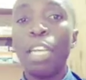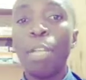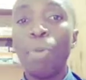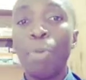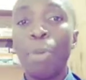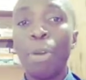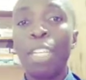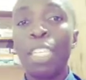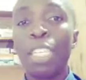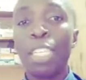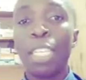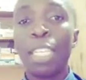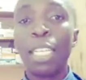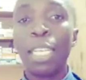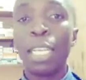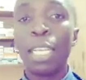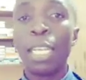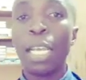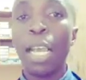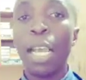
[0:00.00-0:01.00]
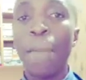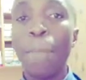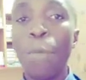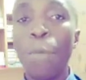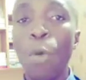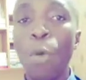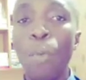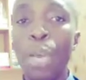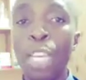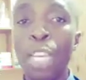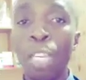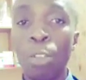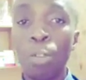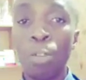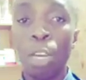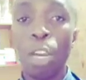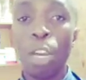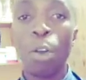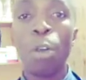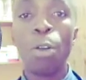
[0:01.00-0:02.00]
a depressing moment
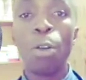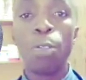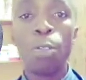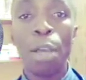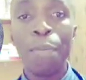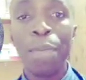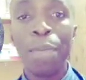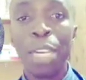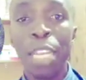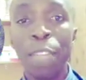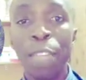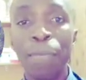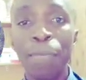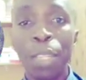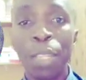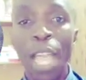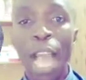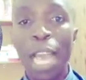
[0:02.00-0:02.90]
for the whole family,